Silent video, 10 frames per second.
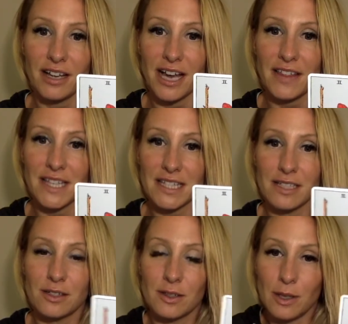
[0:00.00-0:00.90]
at this
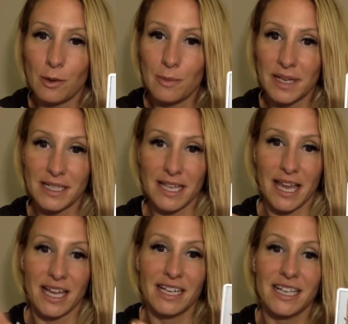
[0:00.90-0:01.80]
little globe in his
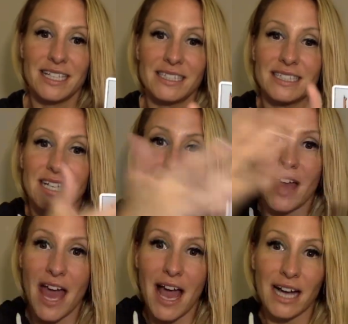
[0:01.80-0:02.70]
hand instead of
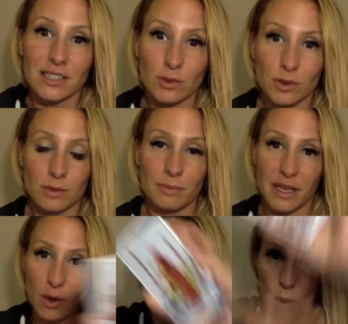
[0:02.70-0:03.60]
the actual
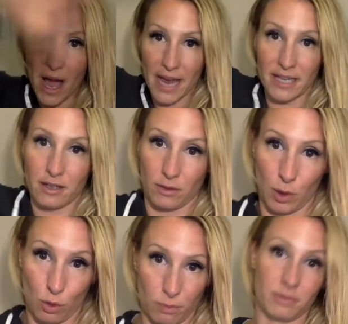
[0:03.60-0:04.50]
big wide
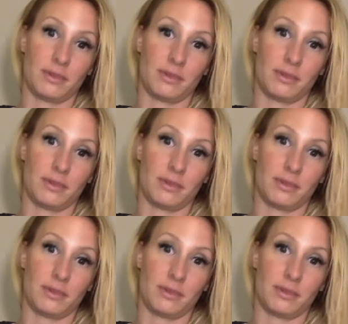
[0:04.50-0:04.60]
globe,